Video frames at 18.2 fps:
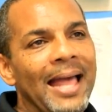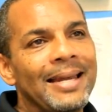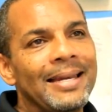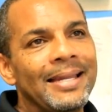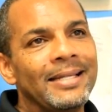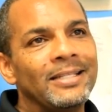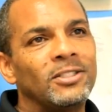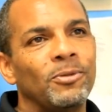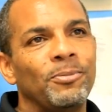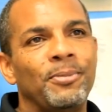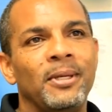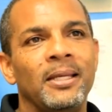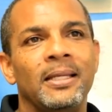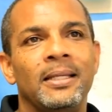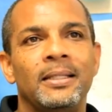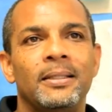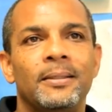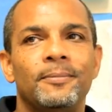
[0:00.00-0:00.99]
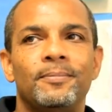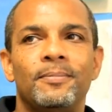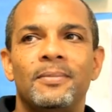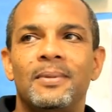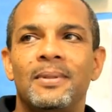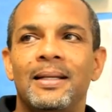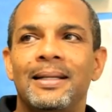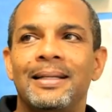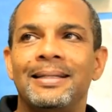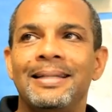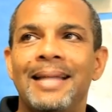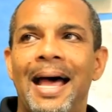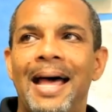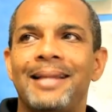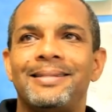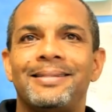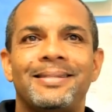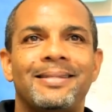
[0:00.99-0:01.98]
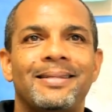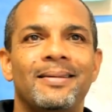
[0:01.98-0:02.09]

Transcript: needs to be not